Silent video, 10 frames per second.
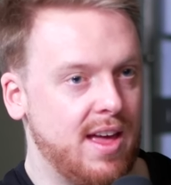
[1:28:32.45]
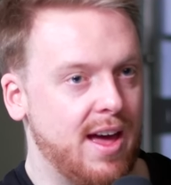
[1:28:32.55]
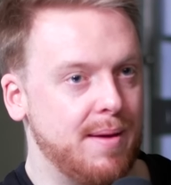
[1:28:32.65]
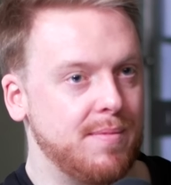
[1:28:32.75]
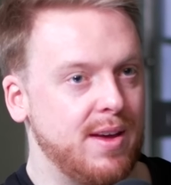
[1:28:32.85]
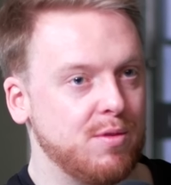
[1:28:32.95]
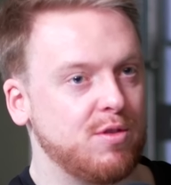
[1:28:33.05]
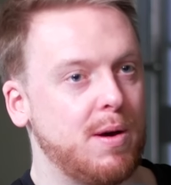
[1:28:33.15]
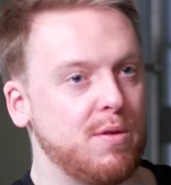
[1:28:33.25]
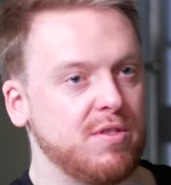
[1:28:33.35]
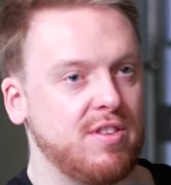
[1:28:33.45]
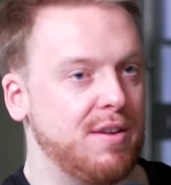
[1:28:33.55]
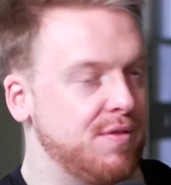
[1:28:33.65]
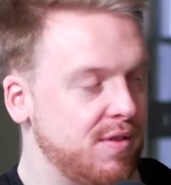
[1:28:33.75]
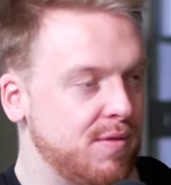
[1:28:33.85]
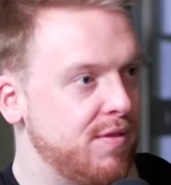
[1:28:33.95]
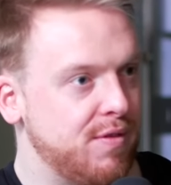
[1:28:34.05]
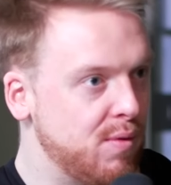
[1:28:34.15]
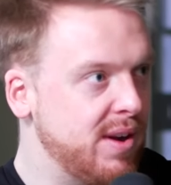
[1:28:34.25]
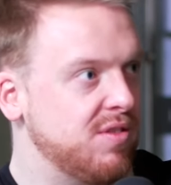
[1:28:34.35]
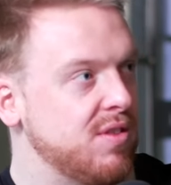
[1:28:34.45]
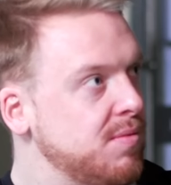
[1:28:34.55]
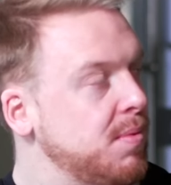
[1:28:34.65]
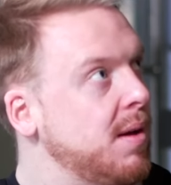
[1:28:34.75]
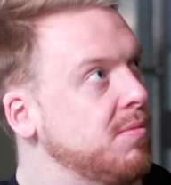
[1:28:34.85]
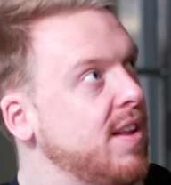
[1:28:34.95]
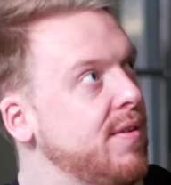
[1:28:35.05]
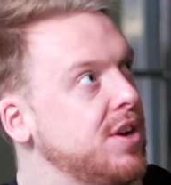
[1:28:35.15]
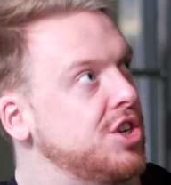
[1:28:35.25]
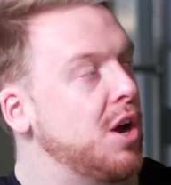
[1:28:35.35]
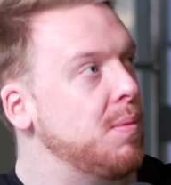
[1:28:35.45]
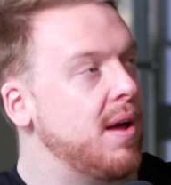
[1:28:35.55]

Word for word: Um, it was spelled with a Z for, for a reason that becomes clear in the show.